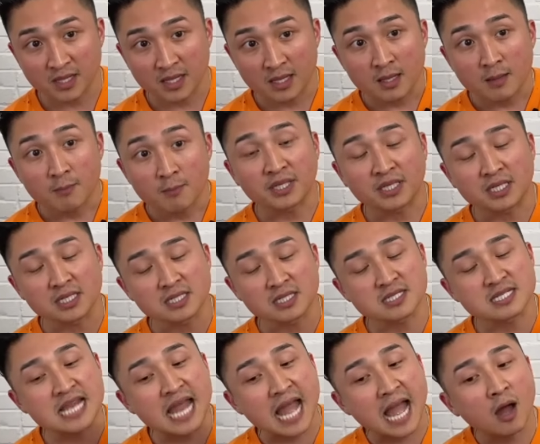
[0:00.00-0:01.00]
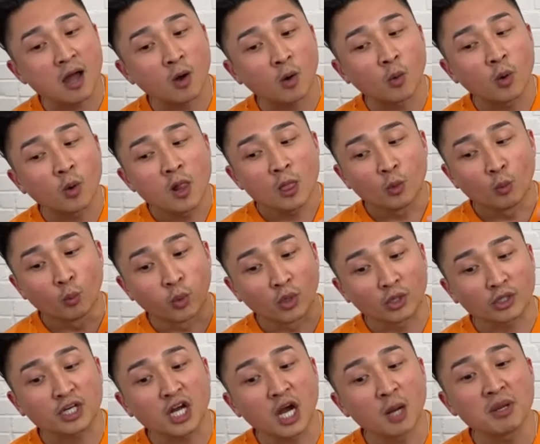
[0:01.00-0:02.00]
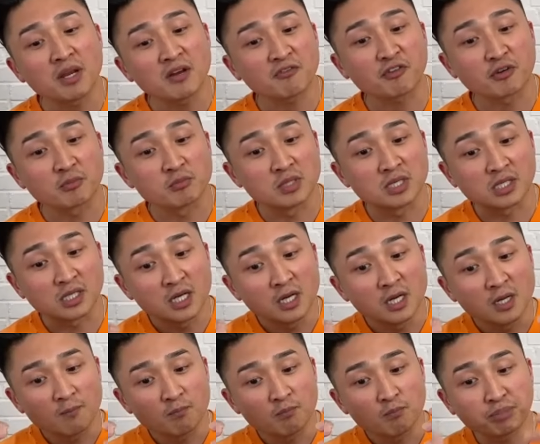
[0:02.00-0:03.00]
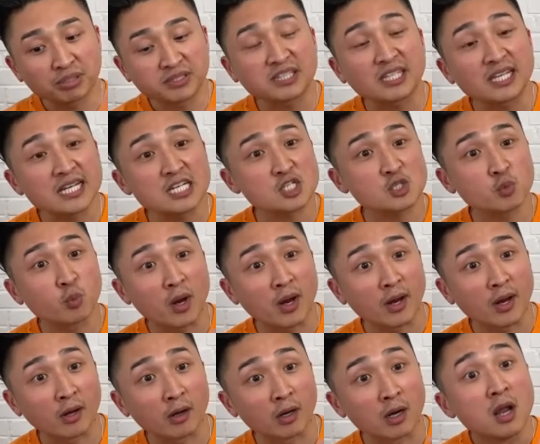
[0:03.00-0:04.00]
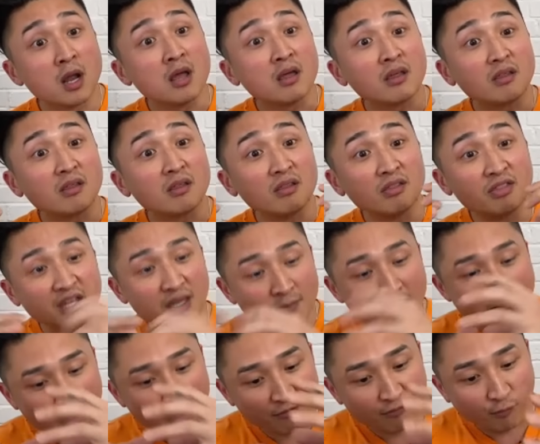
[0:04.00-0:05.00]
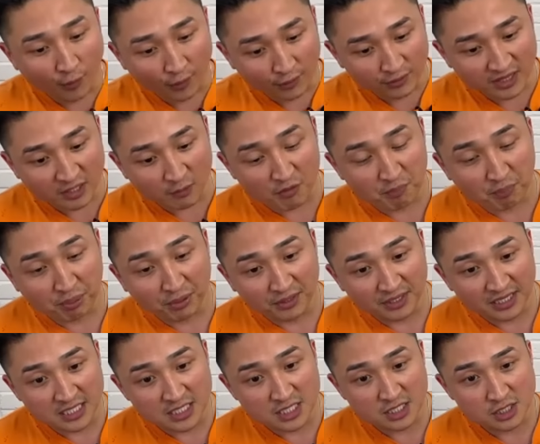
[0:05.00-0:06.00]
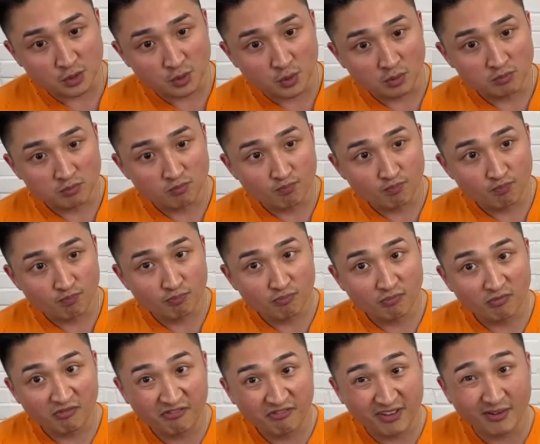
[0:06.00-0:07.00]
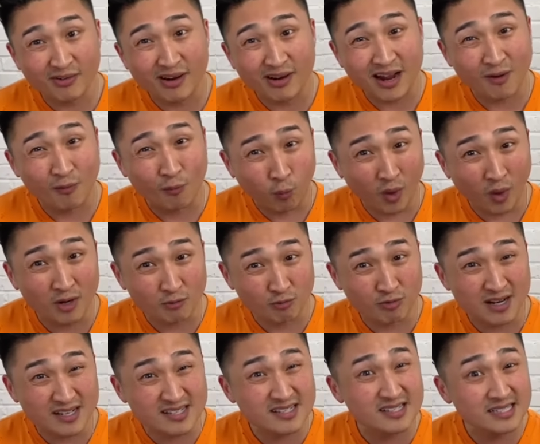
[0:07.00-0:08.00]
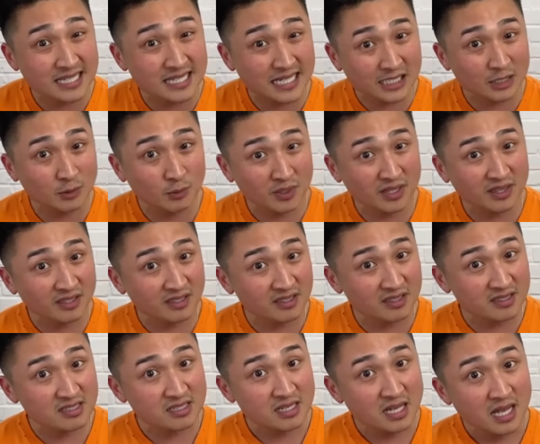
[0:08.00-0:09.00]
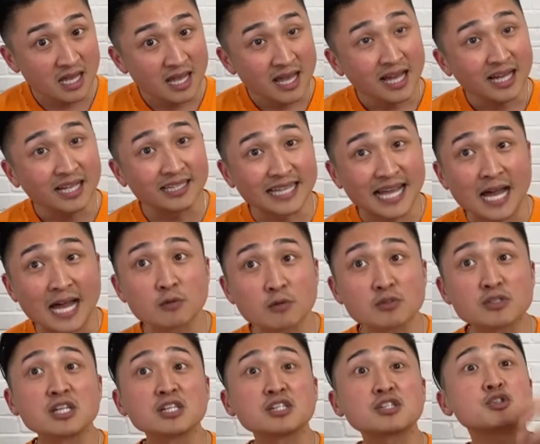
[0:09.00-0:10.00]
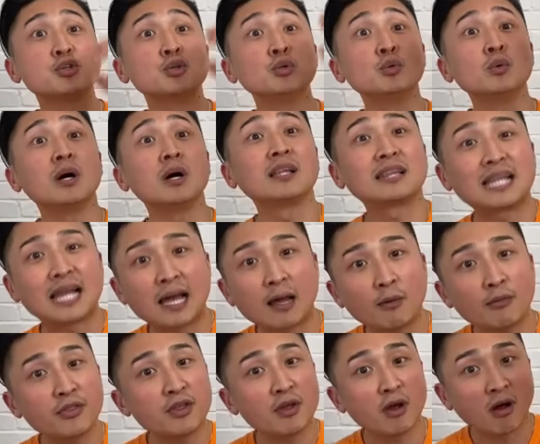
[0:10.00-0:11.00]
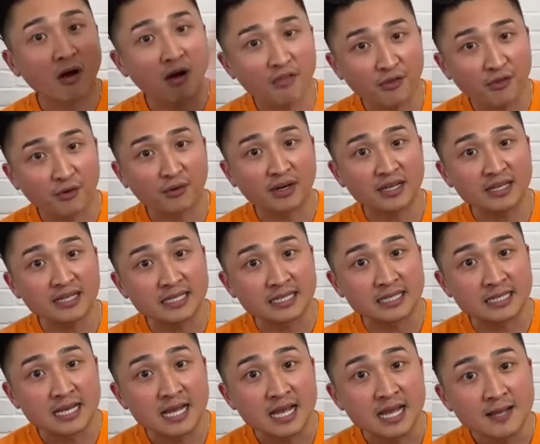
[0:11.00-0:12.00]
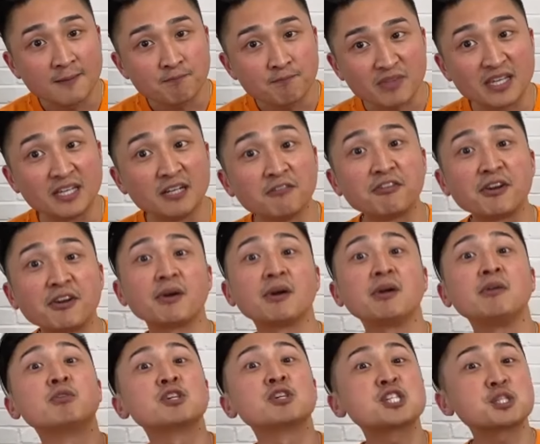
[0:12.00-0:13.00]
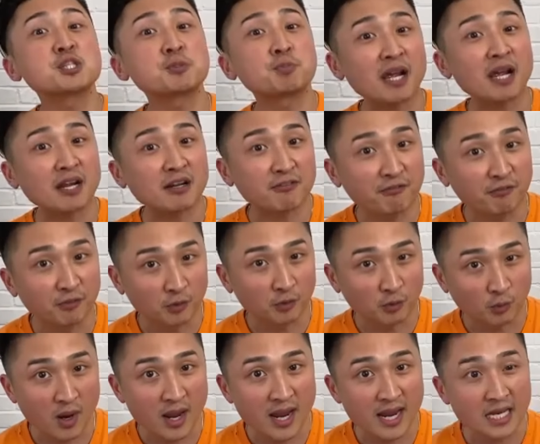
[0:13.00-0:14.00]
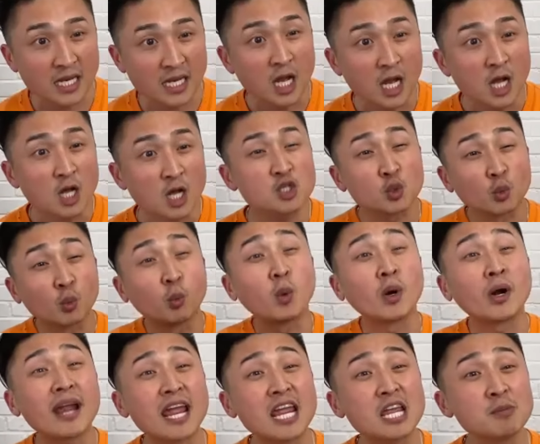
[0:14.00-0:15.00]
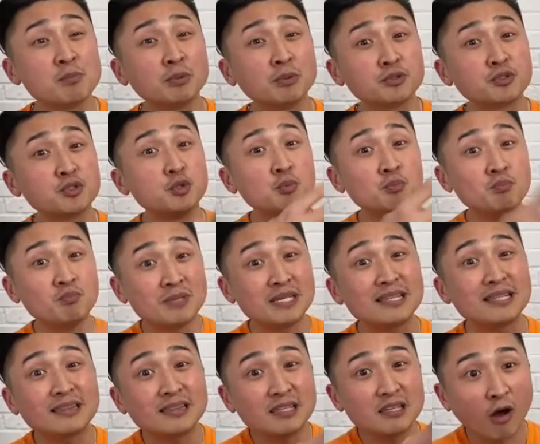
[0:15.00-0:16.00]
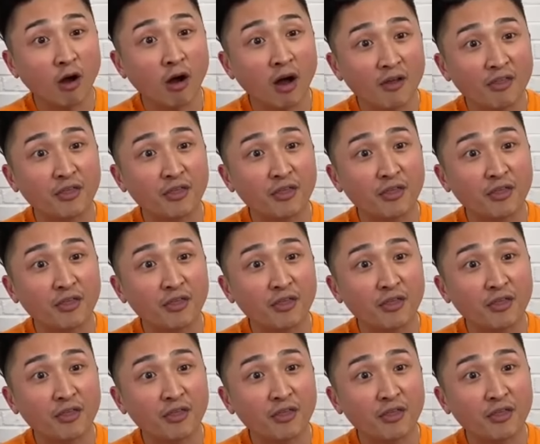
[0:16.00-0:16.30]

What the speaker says: because now we're coming from a place where the amount of work that we've put into figuring out what resonated with us allows us to allow the author in a very respectful way. So we're able to meet the author and